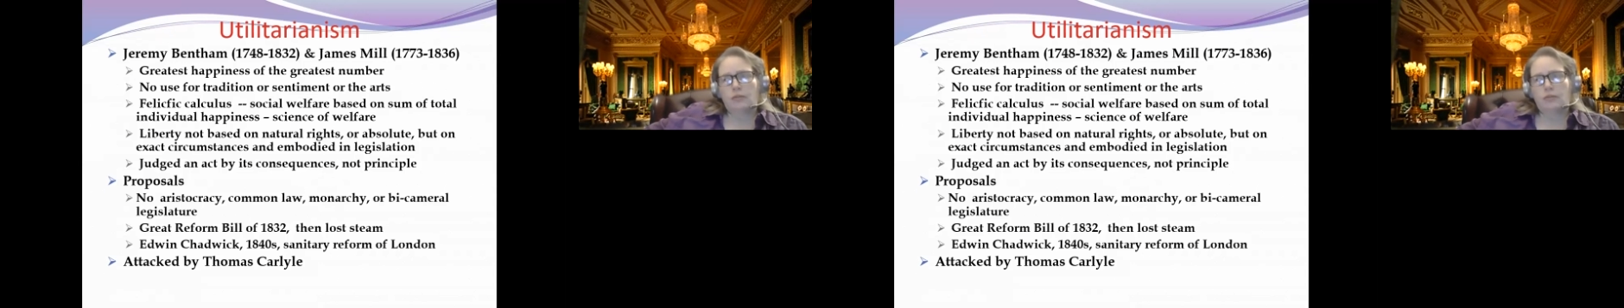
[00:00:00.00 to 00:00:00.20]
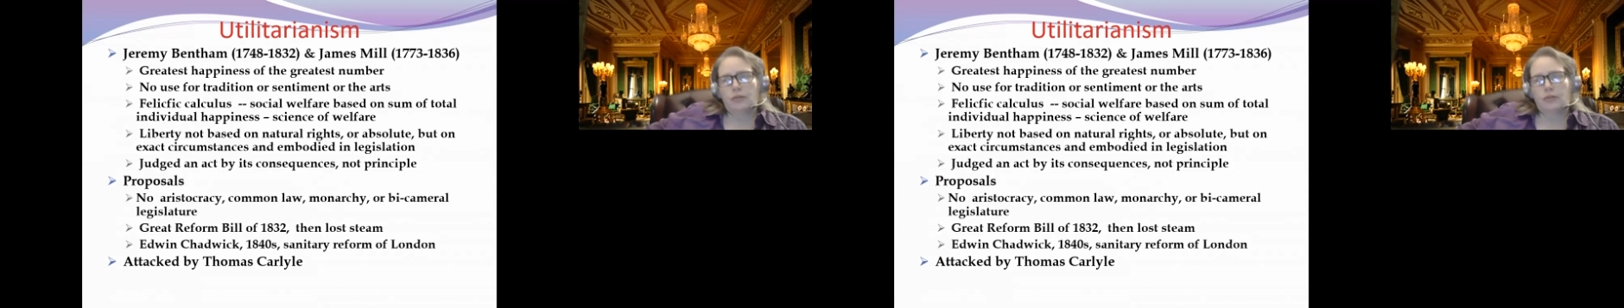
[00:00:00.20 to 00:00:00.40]

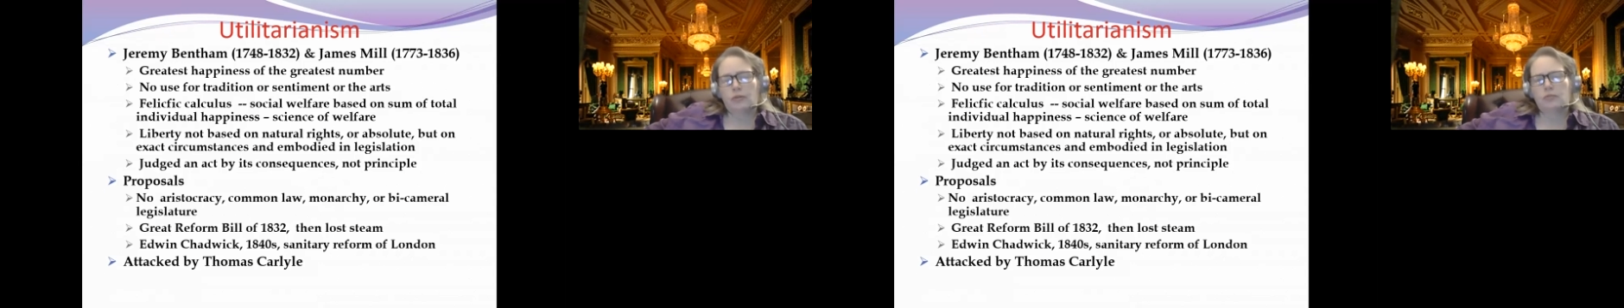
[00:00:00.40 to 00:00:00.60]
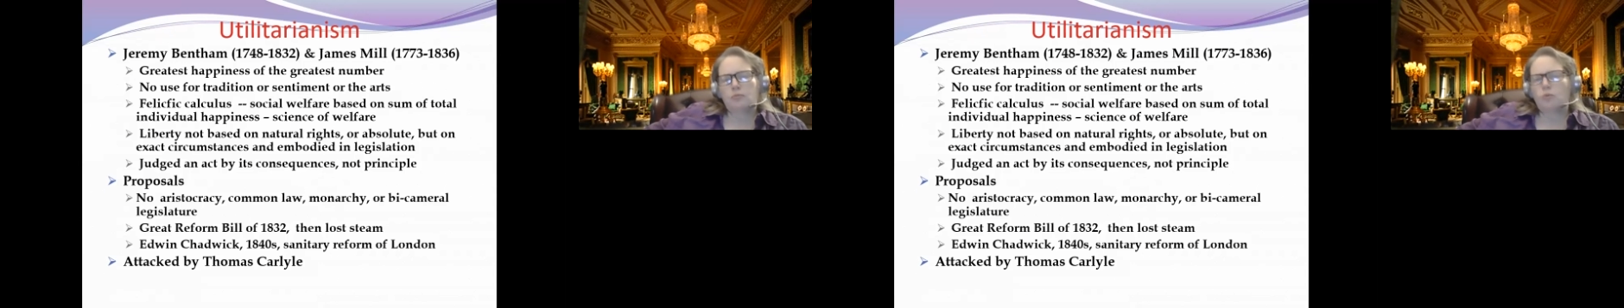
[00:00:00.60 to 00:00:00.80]
that there
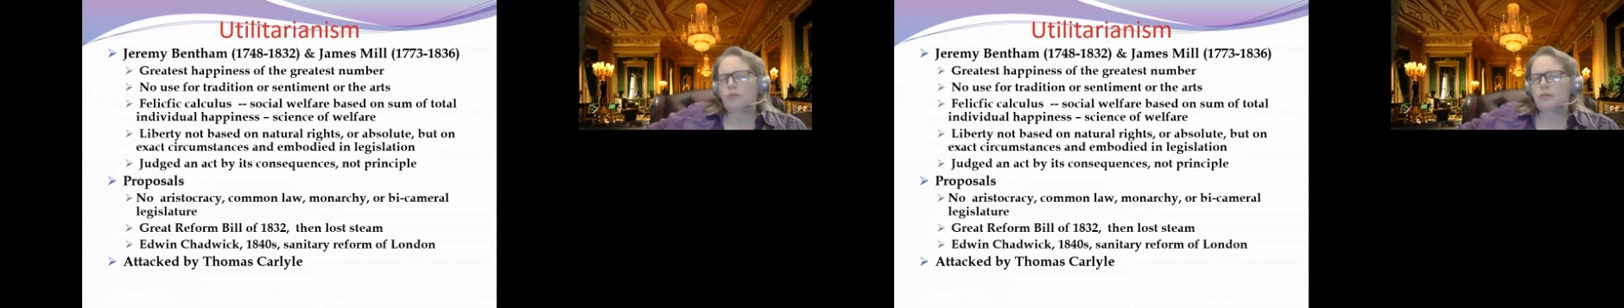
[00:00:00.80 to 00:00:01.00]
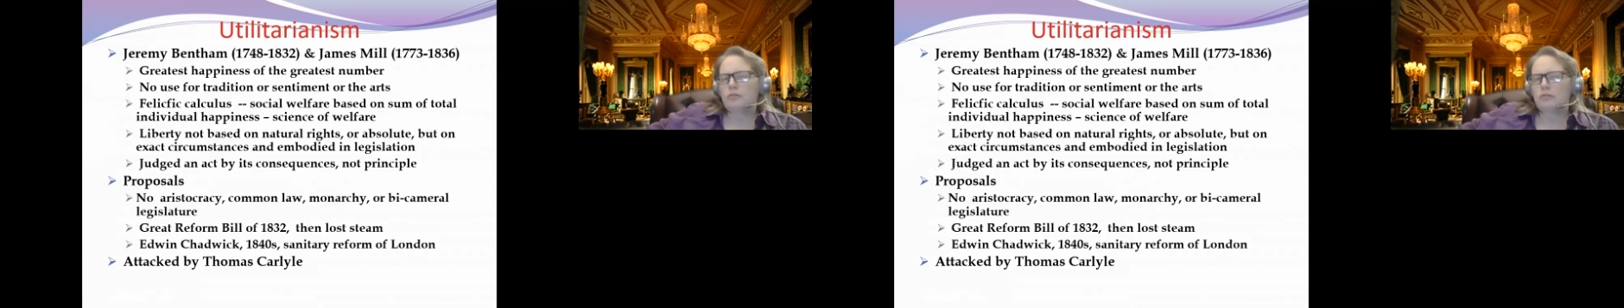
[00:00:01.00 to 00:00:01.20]
is more
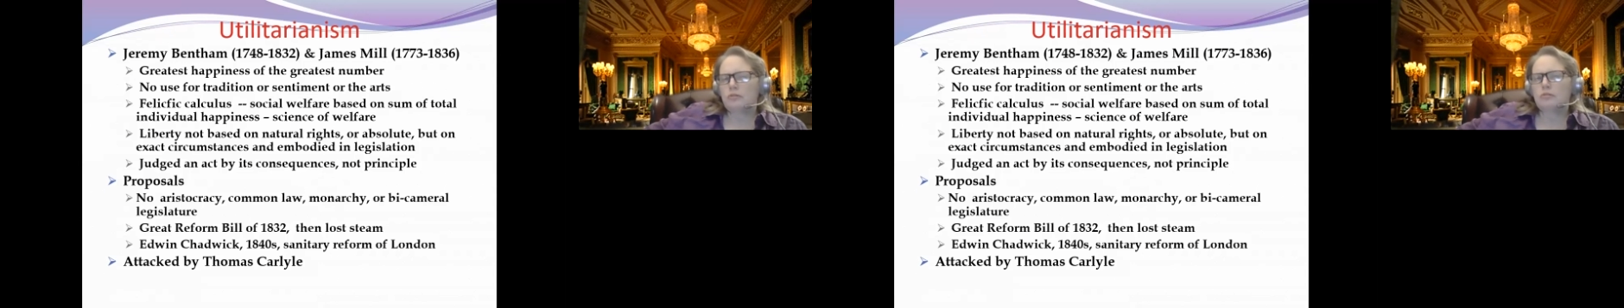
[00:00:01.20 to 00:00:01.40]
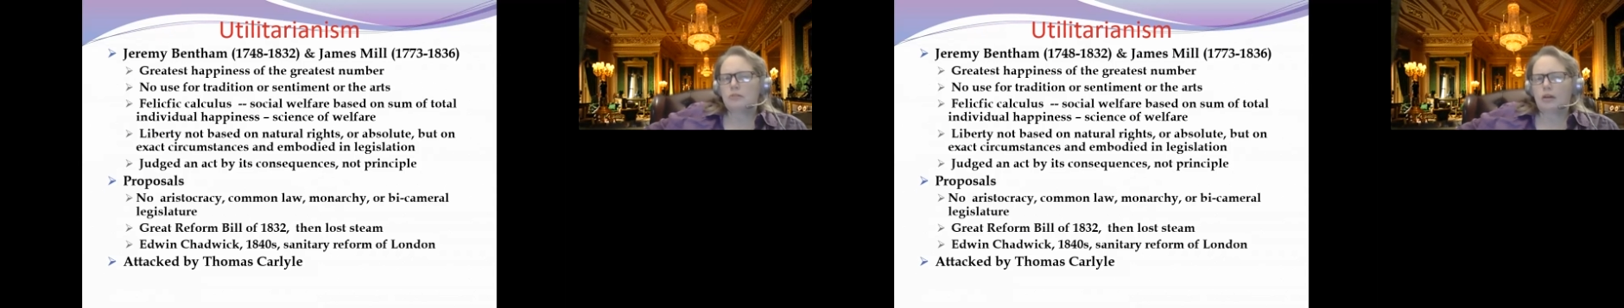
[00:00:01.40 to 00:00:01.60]

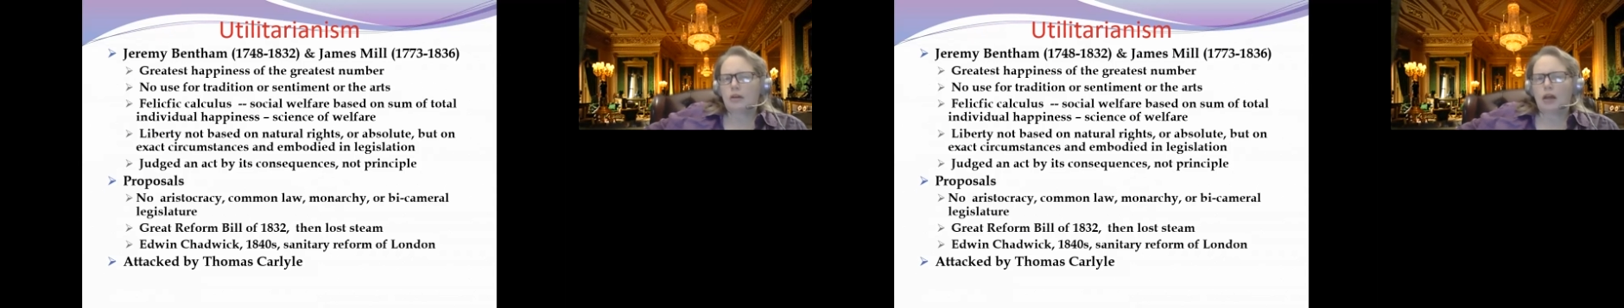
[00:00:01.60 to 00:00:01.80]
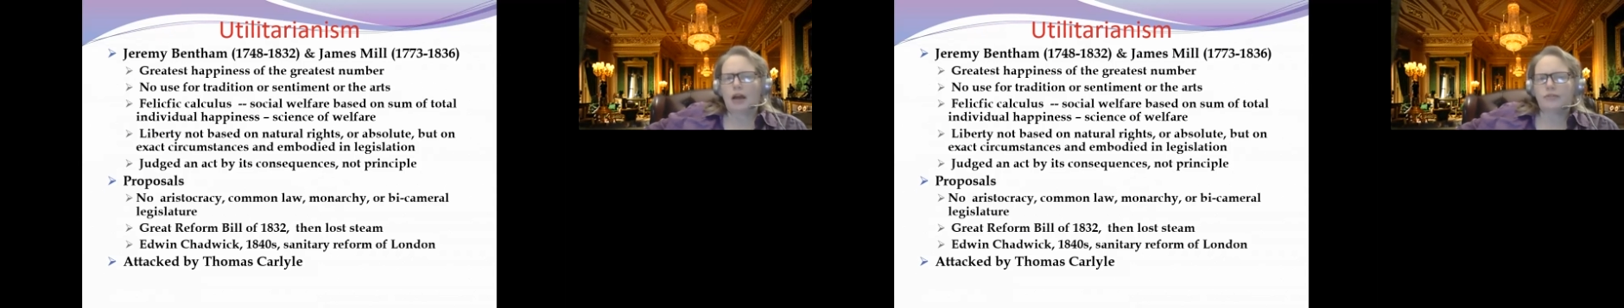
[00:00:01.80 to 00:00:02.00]
to
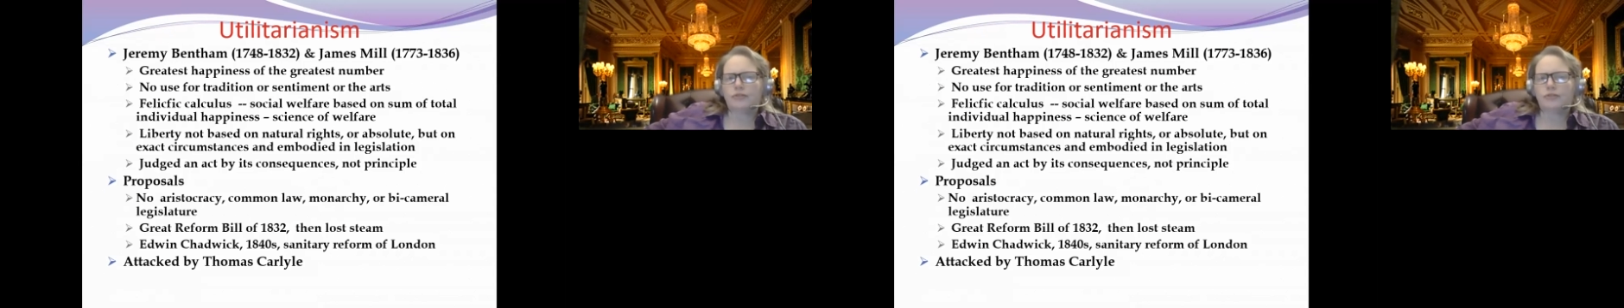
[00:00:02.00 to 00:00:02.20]
life than